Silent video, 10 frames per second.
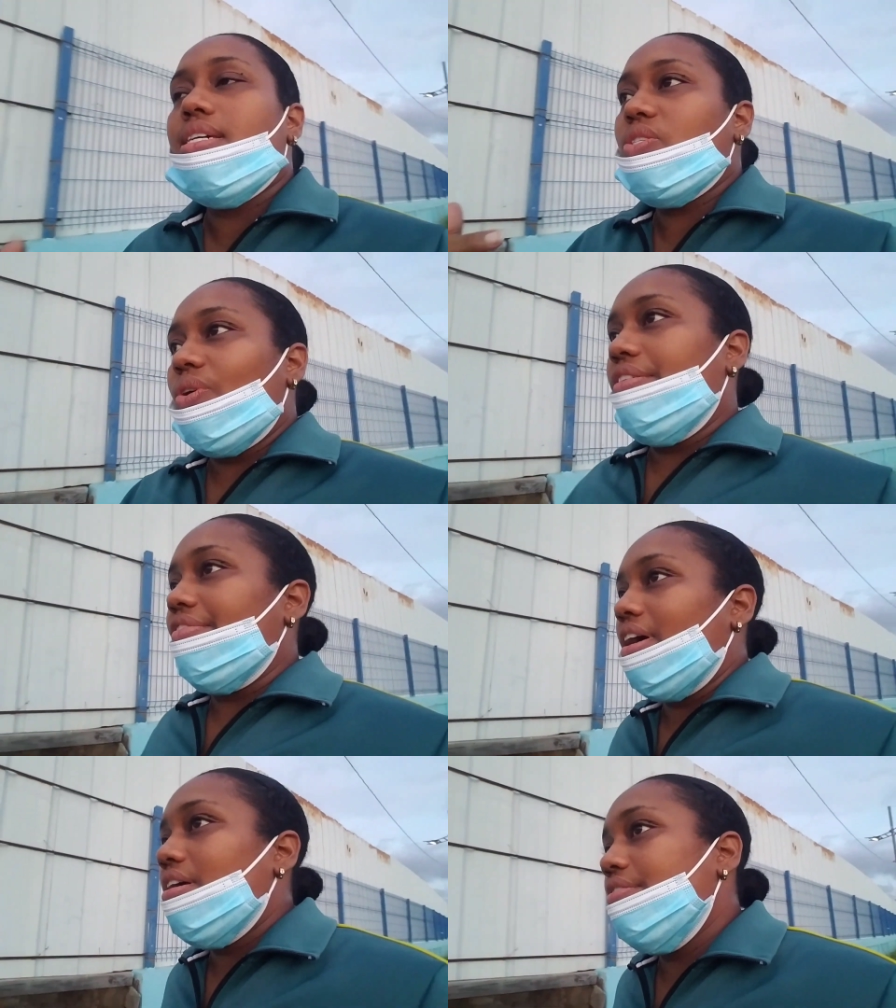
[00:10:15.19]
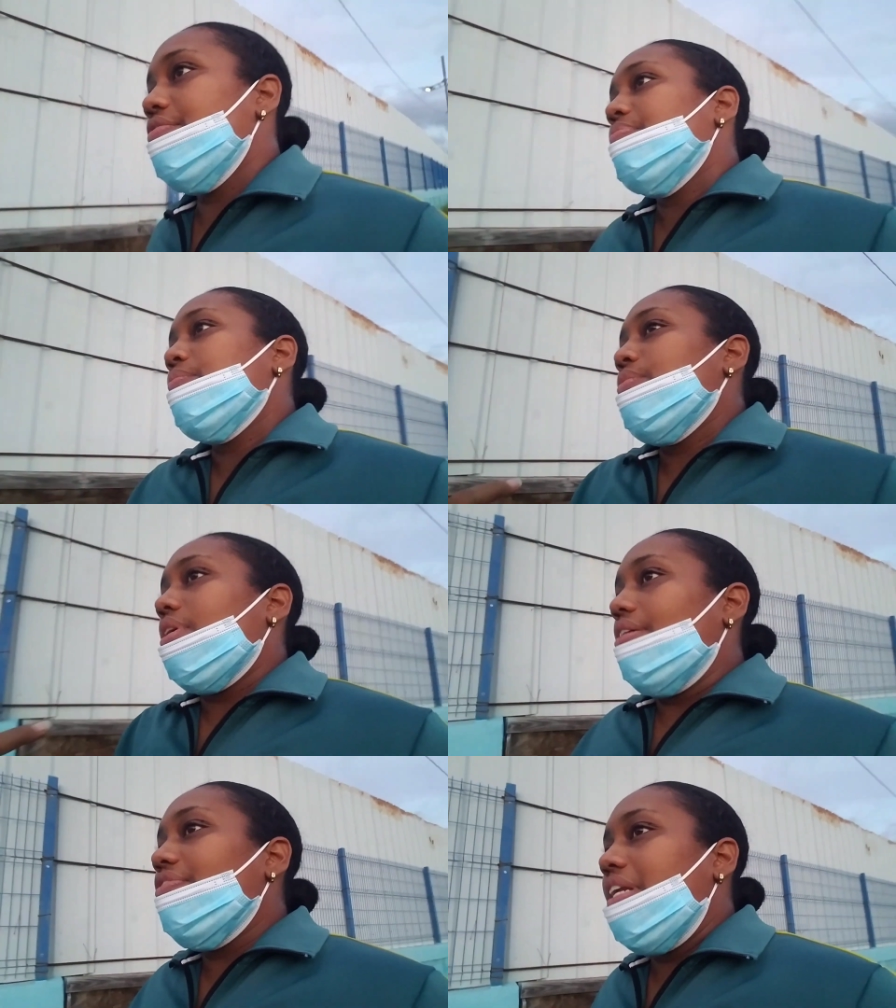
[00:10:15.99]
6:25,
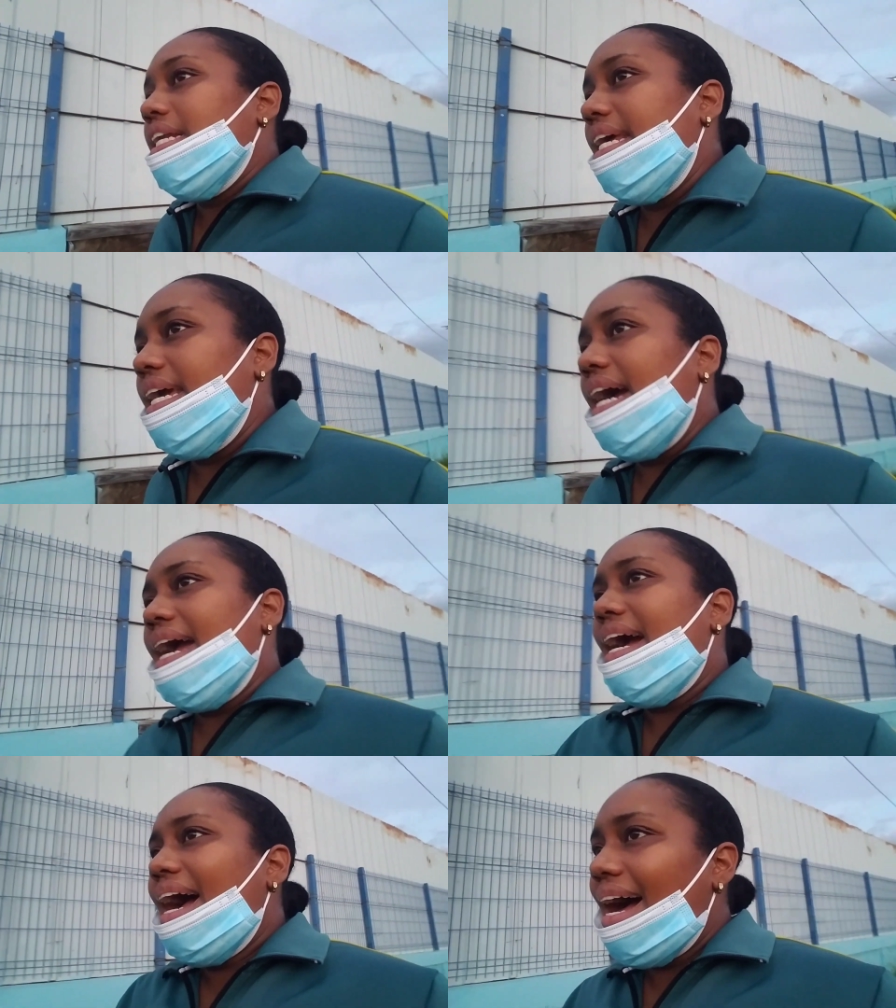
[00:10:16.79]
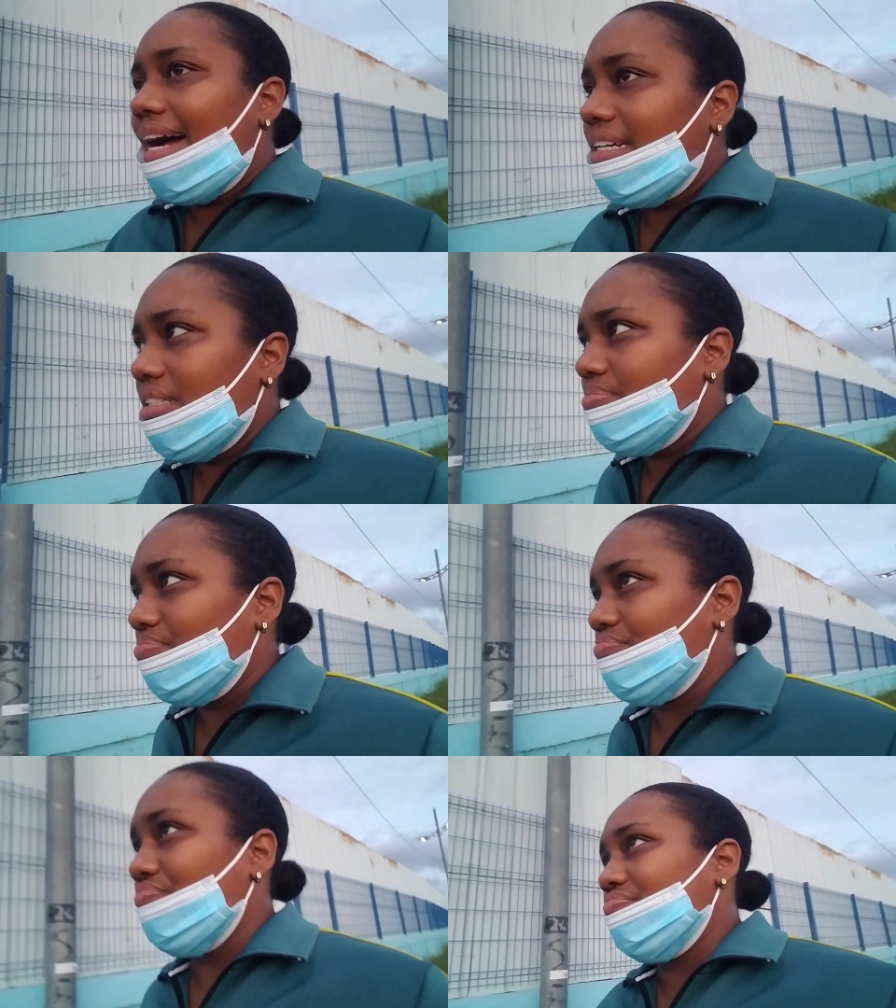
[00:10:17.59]
and for the day i had